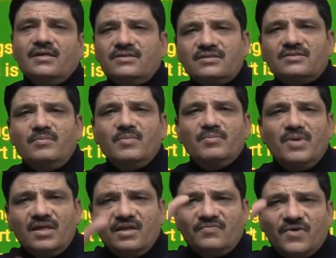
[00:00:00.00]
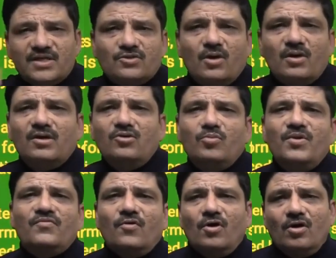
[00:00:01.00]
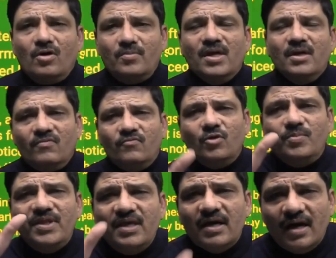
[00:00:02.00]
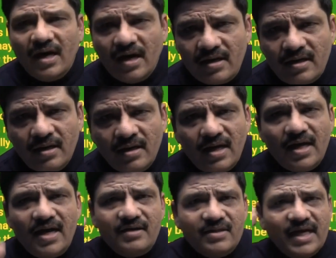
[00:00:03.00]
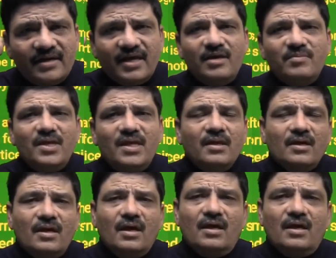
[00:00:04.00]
Just remember, the first organ to be formed would be the heart, and that can be